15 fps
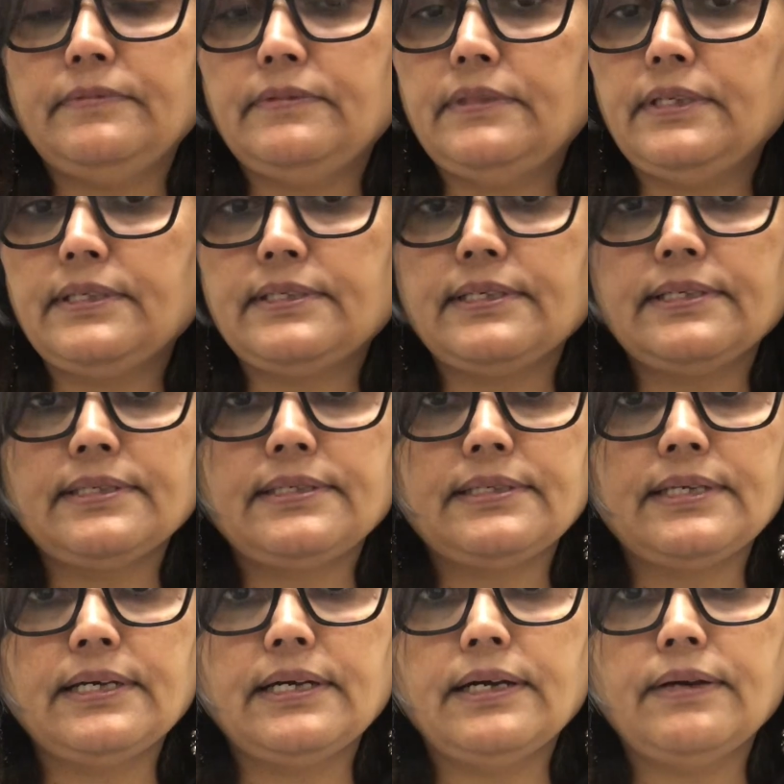This is
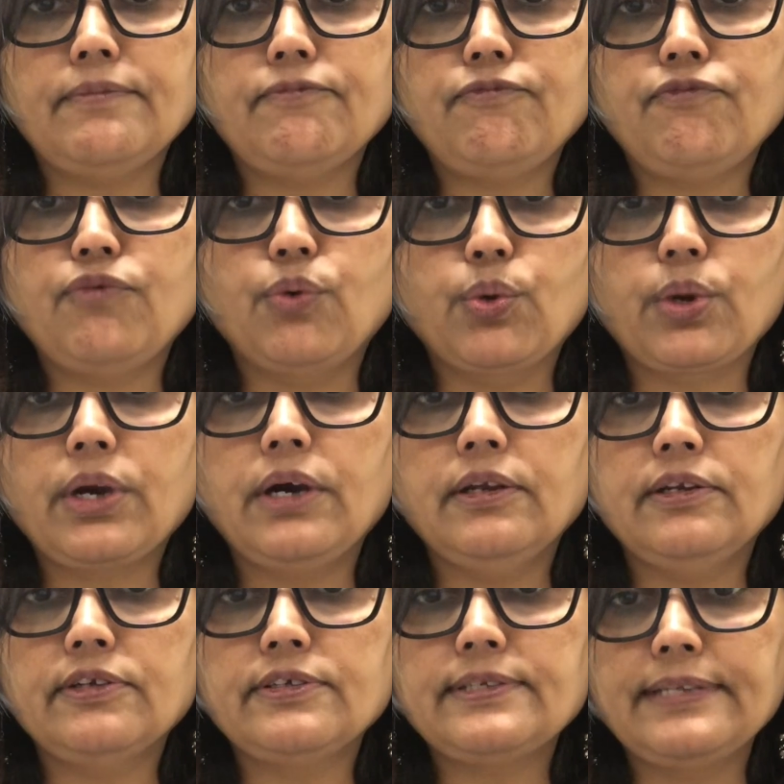4
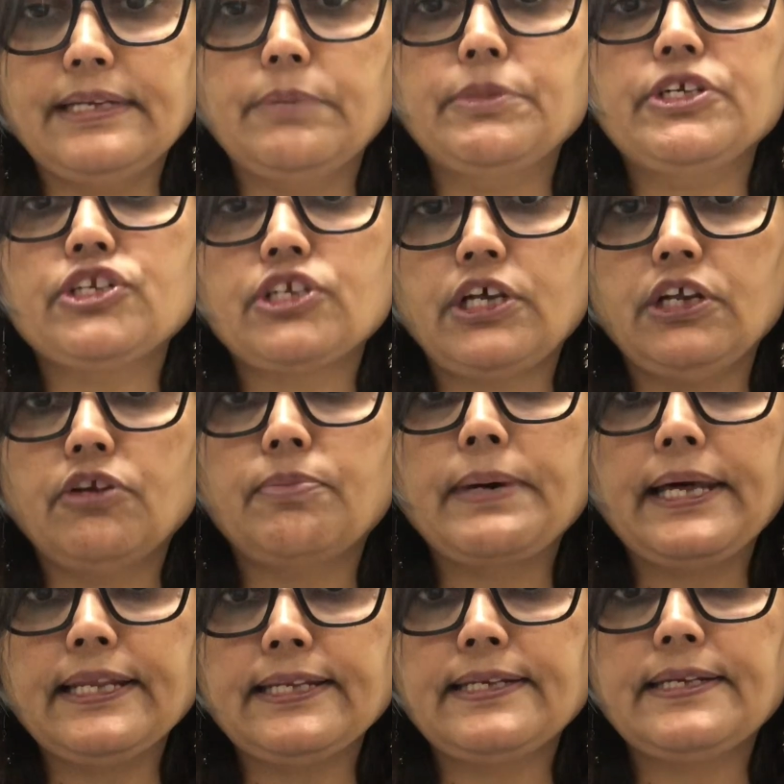colors, limited color
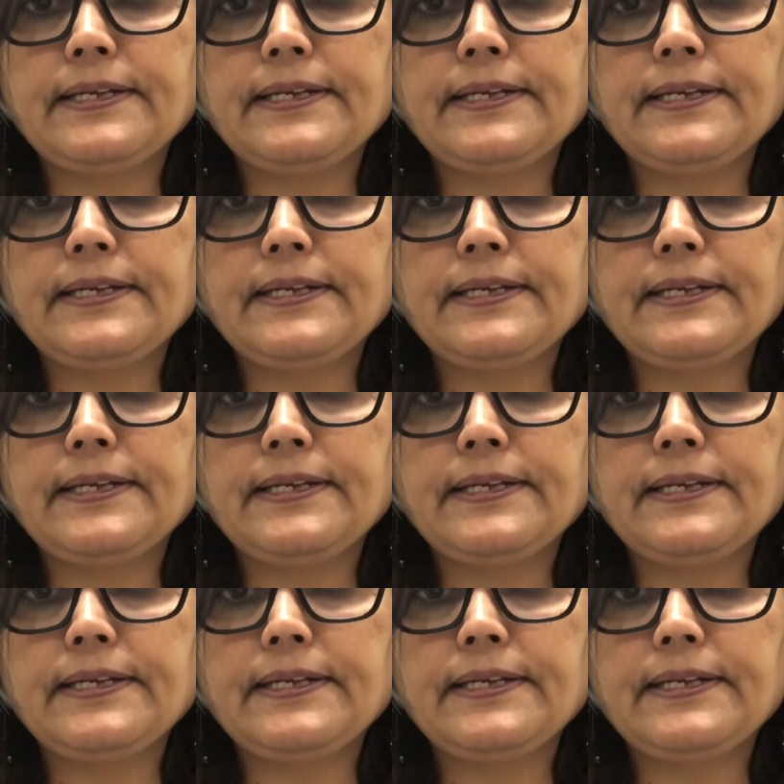palette.